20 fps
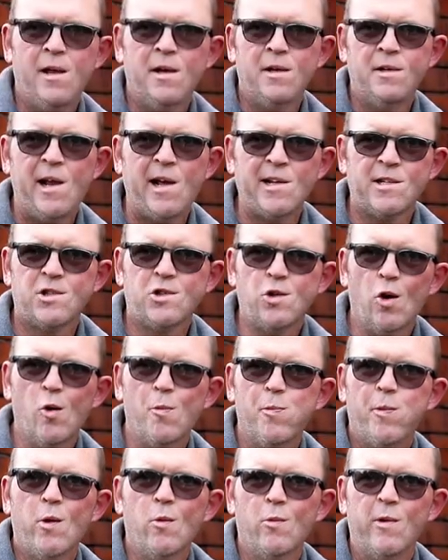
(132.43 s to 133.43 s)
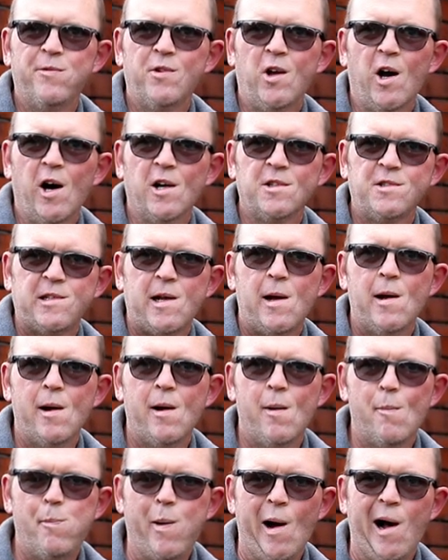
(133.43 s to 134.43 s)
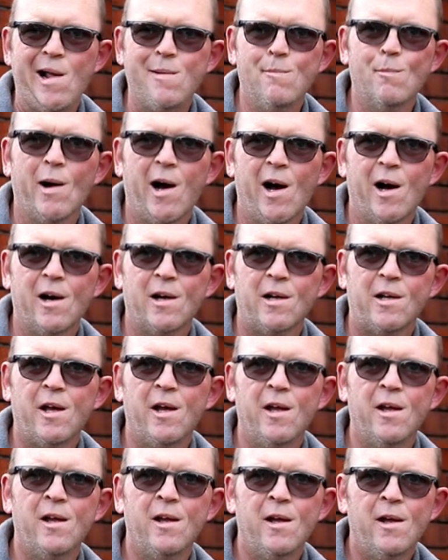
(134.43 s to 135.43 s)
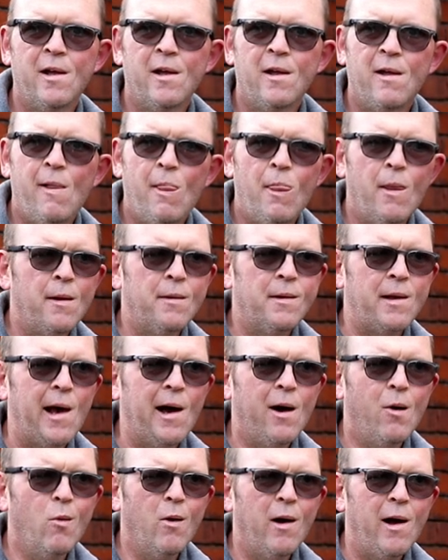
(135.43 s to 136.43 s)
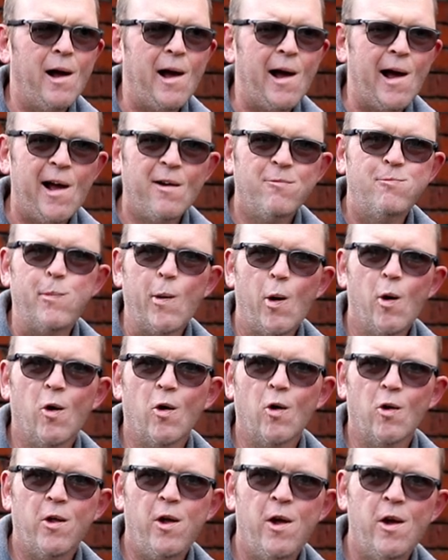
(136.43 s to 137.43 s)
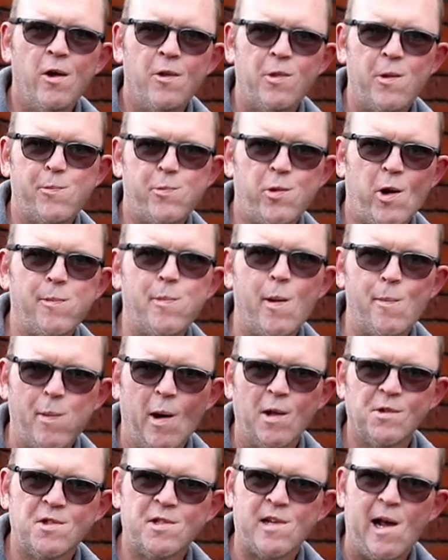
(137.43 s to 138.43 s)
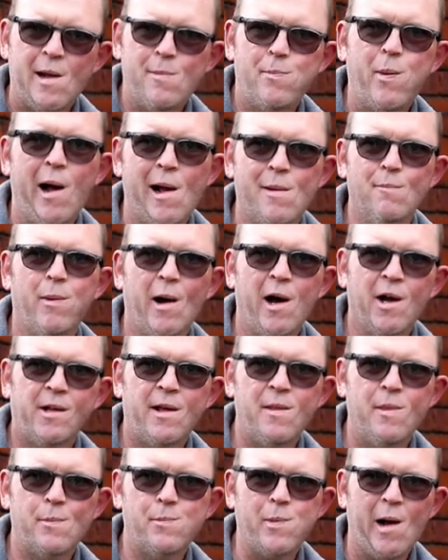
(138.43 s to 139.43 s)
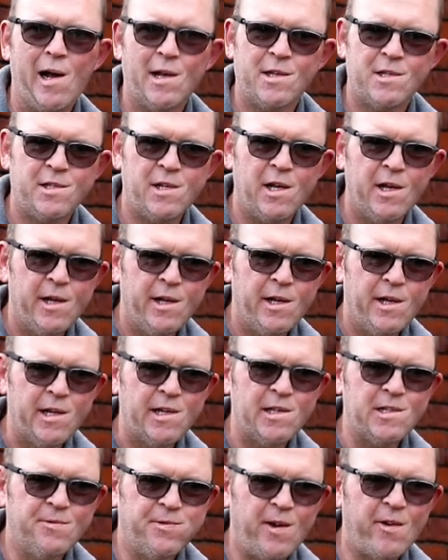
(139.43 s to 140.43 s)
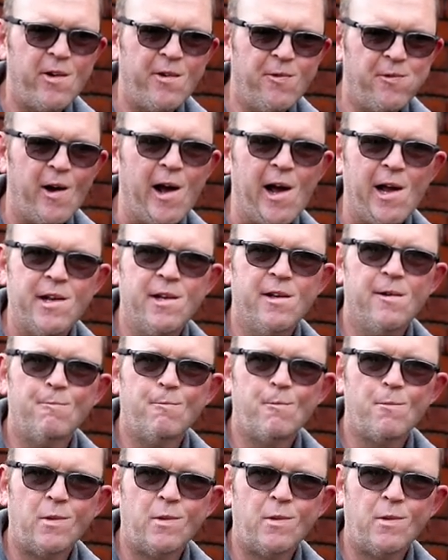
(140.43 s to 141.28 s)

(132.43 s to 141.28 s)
Next up, we've got pine bark. Now, I have bought the proper bonsai pine bark in the past. It's very fine.